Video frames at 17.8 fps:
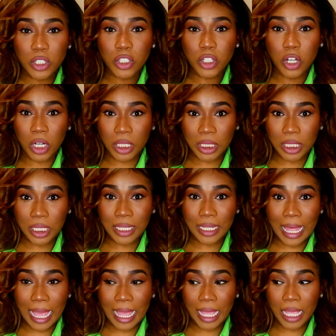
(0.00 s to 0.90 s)
Charlotte?
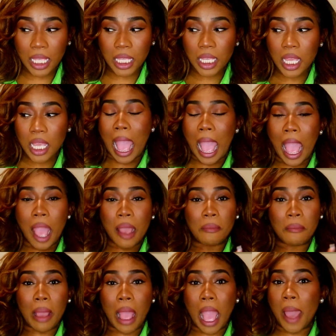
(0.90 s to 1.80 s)
Like,
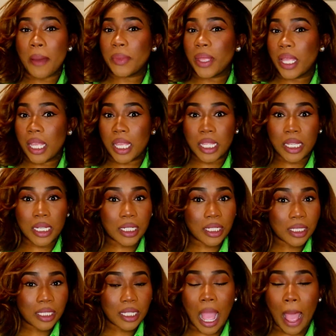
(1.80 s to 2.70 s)
I'm in.